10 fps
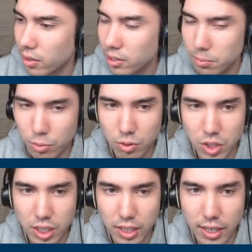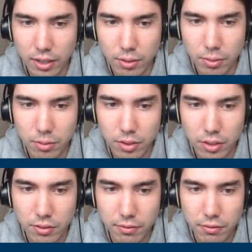Smooth G, I don't
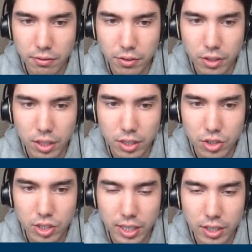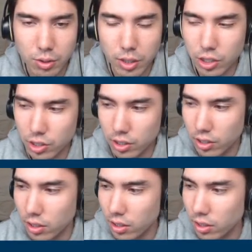fully understand your question.